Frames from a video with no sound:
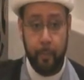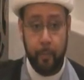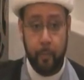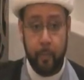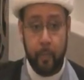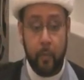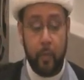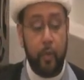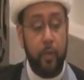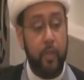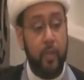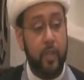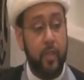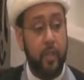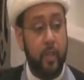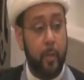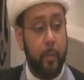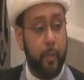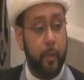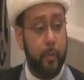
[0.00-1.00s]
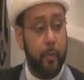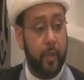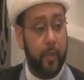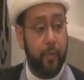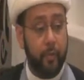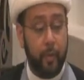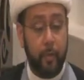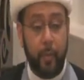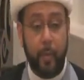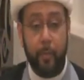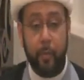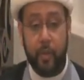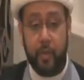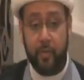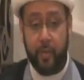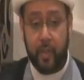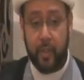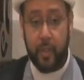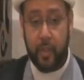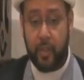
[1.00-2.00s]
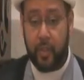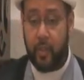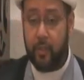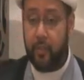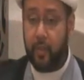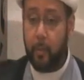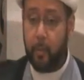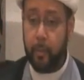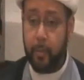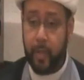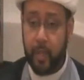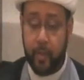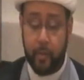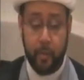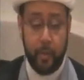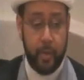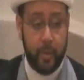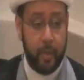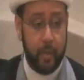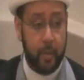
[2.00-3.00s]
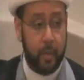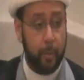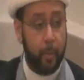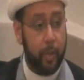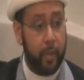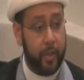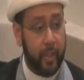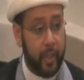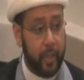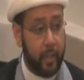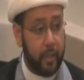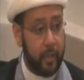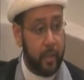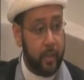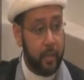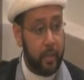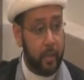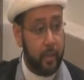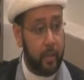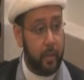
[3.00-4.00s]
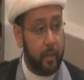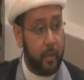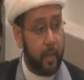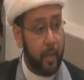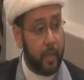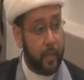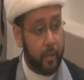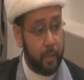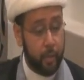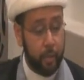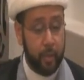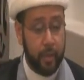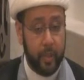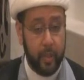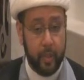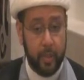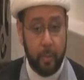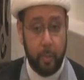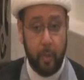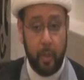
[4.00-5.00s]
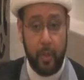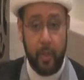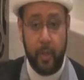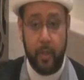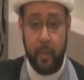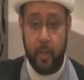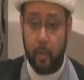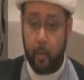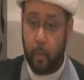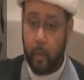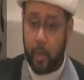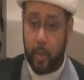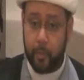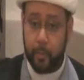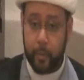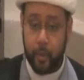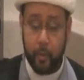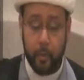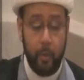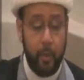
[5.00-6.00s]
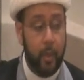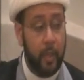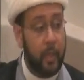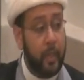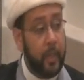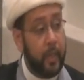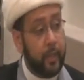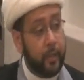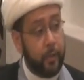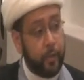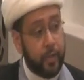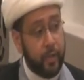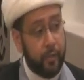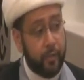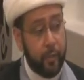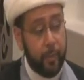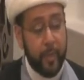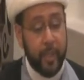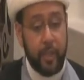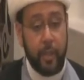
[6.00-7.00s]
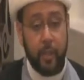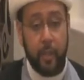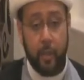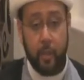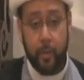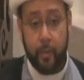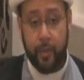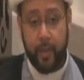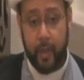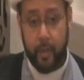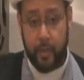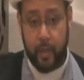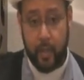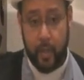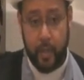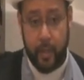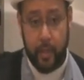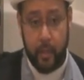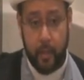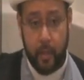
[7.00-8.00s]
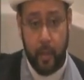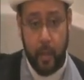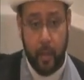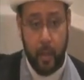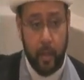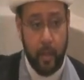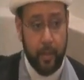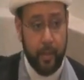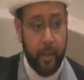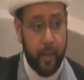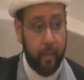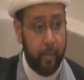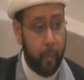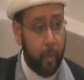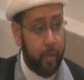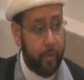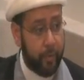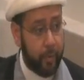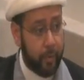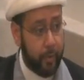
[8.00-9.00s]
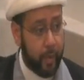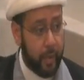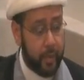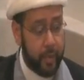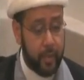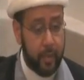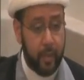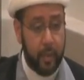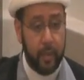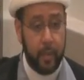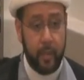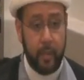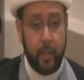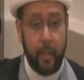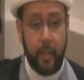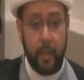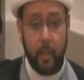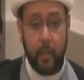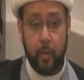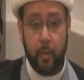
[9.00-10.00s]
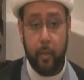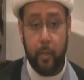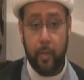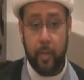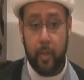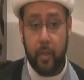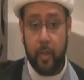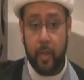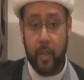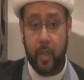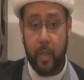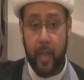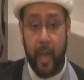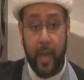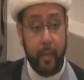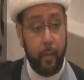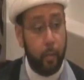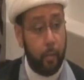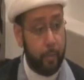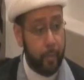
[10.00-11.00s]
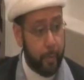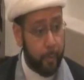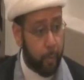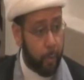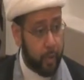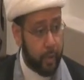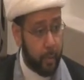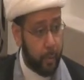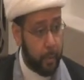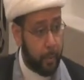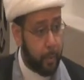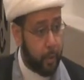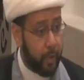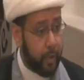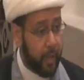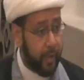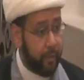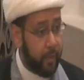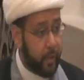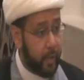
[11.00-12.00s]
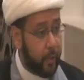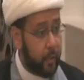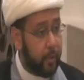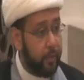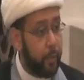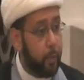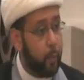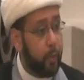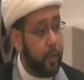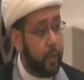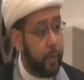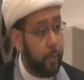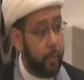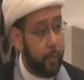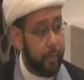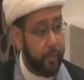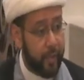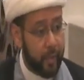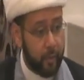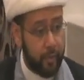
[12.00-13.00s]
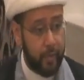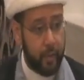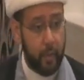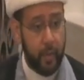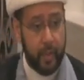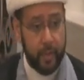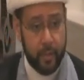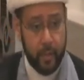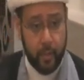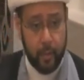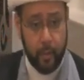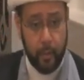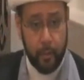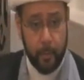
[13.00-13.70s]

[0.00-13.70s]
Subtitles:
So this is an opportunity for the members of HIC, if they would be interested to partake in this and to join in this process, they're welcome to. There's information included outside that I've brought for you guys that includes the annual report that we put out every year of the work that we've done over the last year,